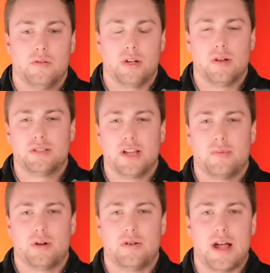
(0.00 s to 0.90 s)
When Coach
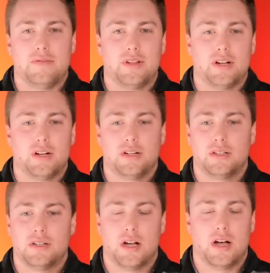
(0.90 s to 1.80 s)
Campbell arrived here,
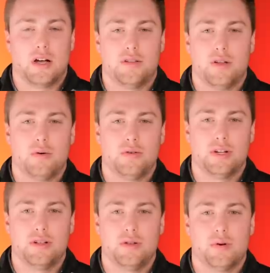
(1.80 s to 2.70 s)
uh, no one
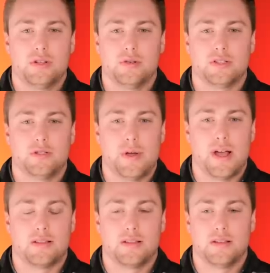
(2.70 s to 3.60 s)
really knew what to
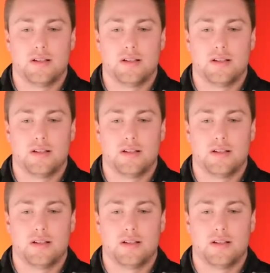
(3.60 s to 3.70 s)
expect.